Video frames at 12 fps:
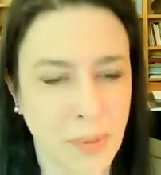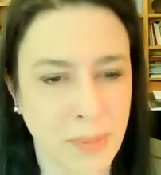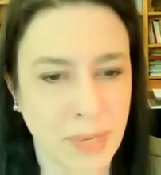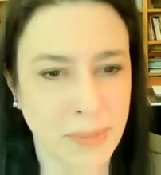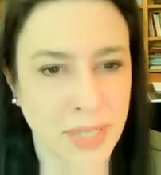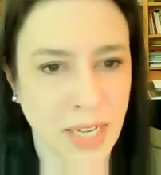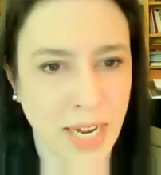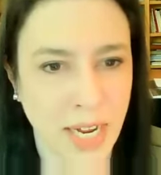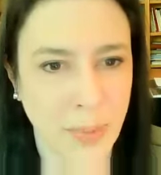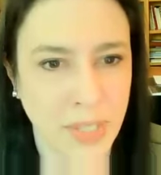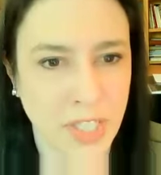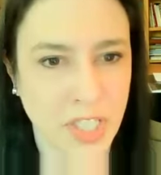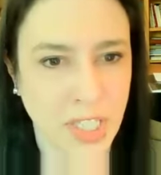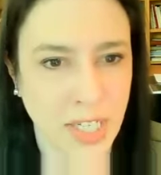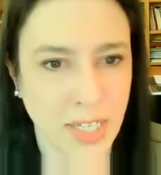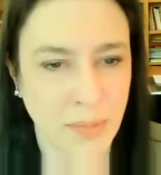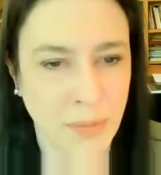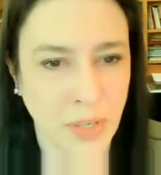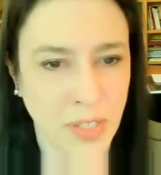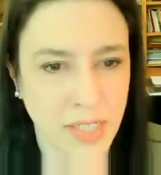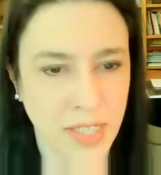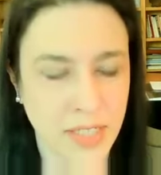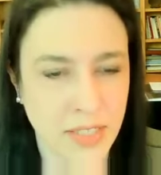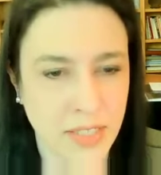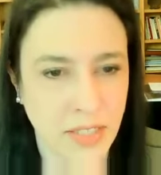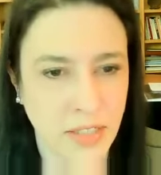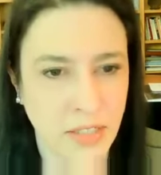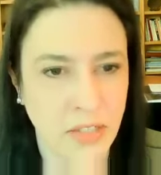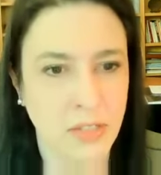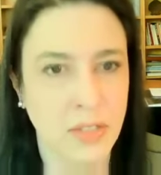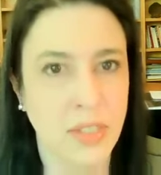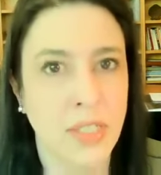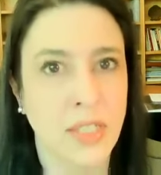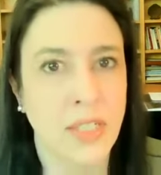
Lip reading: I mean, I'm in a high appreciating market, so